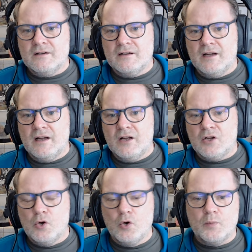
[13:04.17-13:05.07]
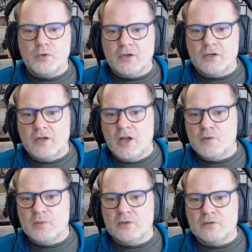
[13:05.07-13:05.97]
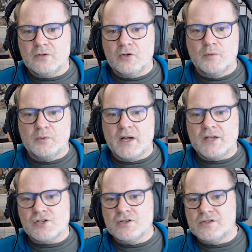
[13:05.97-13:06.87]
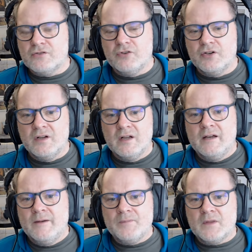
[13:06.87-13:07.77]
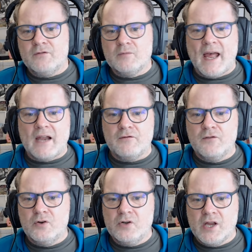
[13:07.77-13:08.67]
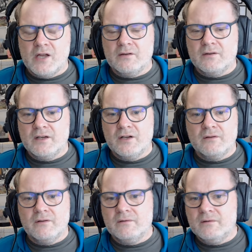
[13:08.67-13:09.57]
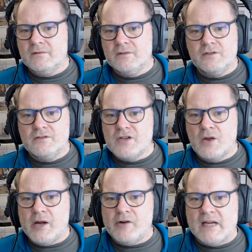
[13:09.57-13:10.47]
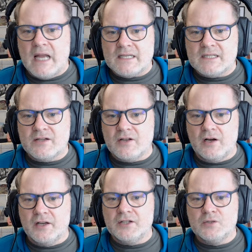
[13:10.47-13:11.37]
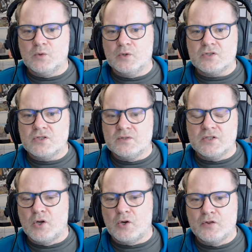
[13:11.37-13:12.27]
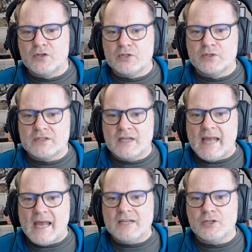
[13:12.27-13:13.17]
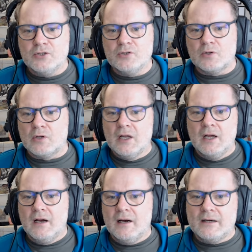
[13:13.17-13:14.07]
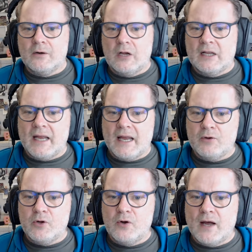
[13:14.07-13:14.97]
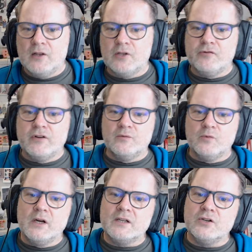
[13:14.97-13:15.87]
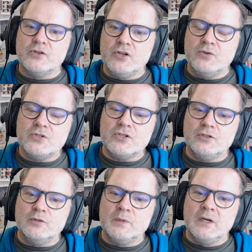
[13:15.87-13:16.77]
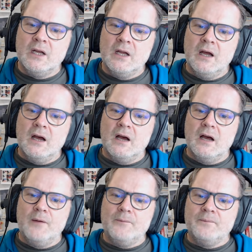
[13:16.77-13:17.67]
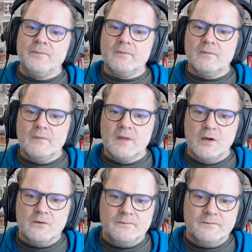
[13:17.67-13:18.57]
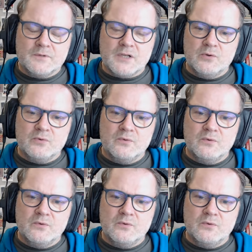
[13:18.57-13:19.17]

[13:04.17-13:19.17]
uh, uh corporate global corporations are run from California. Then there's nowhere in Leicester that I could walk to to knock on the door and say, "Hey Google, I don't like how your algorithm works on YouTube." Um, you know, so